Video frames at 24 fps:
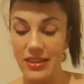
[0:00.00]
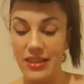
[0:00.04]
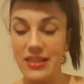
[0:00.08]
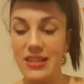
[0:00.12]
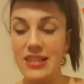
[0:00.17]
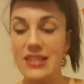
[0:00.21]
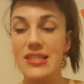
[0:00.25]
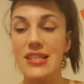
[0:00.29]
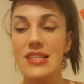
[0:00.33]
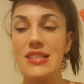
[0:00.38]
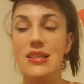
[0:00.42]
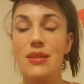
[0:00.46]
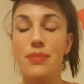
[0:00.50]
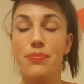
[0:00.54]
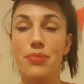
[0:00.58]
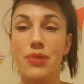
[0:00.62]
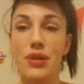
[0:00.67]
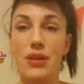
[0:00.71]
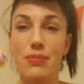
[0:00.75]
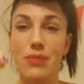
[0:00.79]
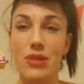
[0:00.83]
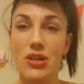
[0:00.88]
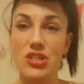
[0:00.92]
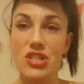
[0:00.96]
then this is a
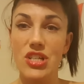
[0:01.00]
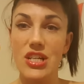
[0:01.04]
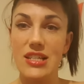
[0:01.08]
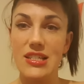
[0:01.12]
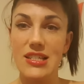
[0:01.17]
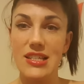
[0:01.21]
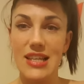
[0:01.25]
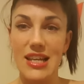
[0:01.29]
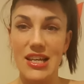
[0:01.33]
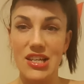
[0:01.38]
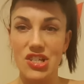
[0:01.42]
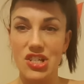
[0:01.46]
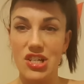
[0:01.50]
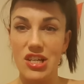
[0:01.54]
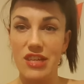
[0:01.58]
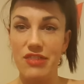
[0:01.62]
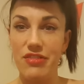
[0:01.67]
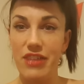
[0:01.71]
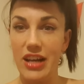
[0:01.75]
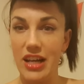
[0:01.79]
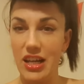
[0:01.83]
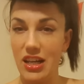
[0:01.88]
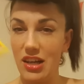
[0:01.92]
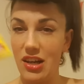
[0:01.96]
pretty much internationally
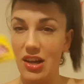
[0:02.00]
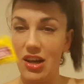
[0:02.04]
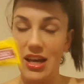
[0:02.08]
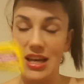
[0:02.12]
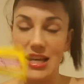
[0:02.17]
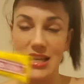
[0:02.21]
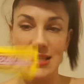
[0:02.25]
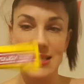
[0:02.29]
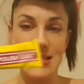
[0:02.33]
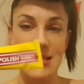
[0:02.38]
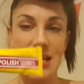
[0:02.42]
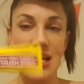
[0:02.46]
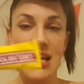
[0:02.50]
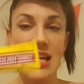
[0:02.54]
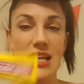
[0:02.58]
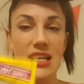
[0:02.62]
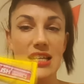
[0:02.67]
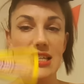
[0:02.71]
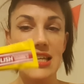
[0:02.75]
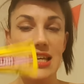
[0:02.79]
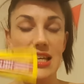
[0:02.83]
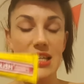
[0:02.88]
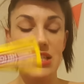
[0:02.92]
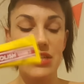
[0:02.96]
recognised
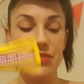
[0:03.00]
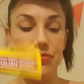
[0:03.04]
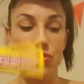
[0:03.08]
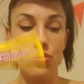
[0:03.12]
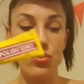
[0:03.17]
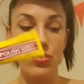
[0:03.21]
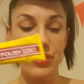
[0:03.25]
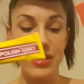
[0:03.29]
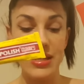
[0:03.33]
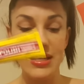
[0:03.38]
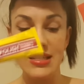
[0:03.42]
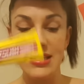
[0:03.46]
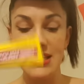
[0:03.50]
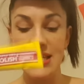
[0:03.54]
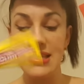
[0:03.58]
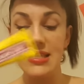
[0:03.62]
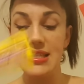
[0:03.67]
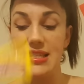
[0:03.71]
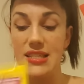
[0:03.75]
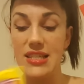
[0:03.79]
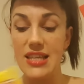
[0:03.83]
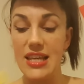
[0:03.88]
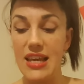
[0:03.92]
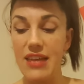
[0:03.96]
test of
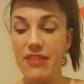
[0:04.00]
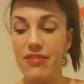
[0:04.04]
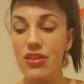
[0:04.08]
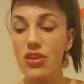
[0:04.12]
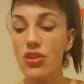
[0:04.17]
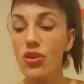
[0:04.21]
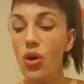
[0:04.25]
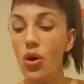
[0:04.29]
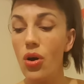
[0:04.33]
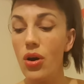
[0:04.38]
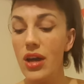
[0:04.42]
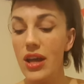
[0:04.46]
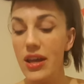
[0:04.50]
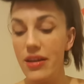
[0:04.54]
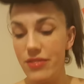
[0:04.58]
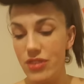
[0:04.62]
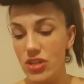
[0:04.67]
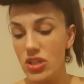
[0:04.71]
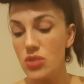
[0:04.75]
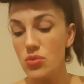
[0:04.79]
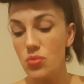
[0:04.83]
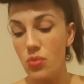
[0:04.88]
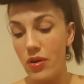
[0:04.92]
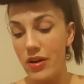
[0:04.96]
authenticity. If you're not
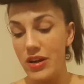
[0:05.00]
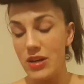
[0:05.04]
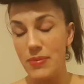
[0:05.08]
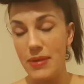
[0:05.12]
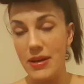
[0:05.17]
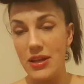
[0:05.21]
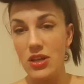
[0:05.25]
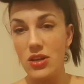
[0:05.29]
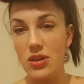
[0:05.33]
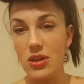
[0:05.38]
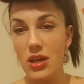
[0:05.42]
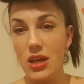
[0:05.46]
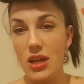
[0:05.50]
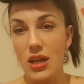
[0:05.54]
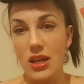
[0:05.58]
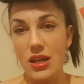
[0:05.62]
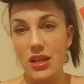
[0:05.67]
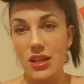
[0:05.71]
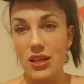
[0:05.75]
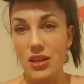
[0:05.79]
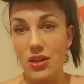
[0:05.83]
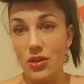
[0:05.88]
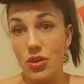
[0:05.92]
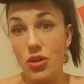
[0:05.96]
just worried about
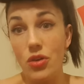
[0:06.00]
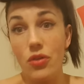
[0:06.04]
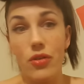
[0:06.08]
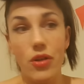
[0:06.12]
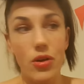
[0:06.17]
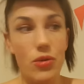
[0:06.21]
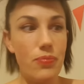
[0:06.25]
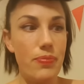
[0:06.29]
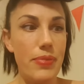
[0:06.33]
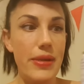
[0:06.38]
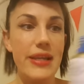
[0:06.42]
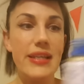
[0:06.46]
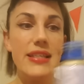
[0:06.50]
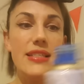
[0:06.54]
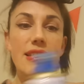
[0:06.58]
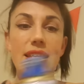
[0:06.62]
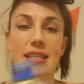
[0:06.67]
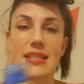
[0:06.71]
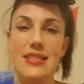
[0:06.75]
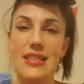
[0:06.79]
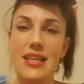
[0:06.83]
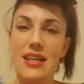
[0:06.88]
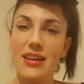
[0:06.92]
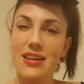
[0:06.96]
you know your own
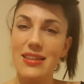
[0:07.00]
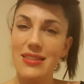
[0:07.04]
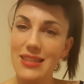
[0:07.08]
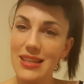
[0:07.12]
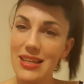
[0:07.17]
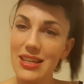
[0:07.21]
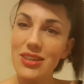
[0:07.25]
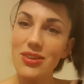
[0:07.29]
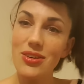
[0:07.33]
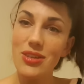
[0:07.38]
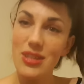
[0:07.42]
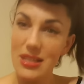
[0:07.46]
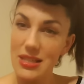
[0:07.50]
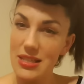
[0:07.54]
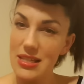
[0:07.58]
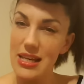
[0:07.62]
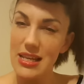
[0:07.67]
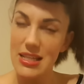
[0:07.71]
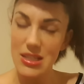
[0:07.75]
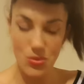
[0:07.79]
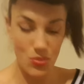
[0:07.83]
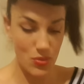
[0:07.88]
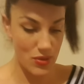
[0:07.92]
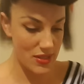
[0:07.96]
pieces then I think you can
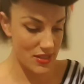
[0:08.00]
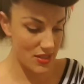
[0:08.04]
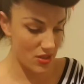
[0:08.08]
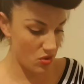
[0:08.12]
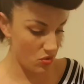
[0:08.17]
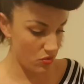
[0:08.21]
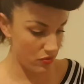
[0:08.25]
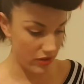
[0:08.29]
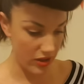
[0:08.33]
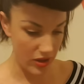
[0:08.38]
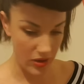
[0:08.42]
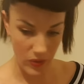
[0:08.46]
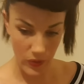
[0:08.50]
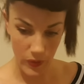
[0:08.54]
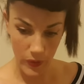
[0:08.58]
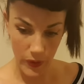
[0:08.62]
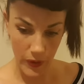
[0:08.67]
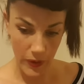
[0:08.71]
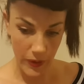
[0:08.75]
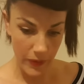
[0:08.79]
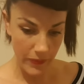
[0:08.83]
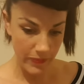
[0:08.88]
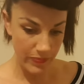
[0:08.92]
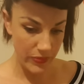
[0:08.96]
test with Silvo
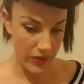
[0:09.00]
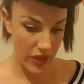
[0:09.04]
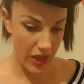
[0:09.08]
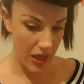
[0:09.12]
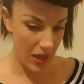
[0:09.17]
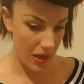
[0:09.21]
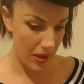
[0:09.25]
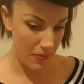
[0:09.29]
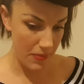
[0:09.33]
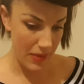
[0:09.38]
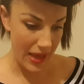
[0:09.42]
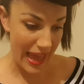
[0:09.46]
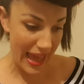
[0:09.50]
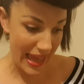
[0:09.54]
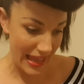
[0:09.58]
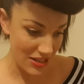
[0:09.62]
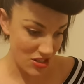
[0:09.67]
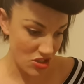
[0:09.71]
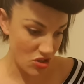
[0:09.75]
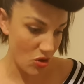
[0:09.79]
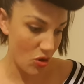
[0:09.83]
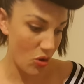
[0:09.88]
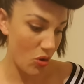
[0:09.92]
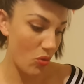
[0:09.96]
um,
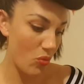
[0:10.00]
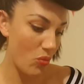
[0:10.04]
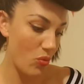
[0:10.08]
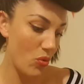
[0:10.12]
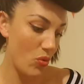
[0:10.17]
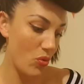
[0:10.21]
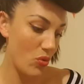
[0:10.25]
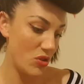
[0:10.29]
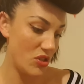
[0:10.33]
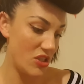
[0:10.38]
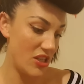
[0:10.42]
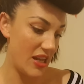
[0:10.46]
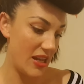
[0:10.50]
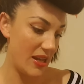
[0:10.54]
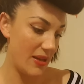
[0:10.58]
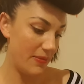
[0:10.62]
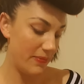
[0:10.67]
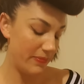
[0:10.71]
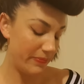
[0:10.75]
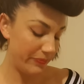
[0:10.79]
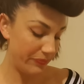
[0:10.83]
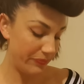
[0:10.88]
and hot water.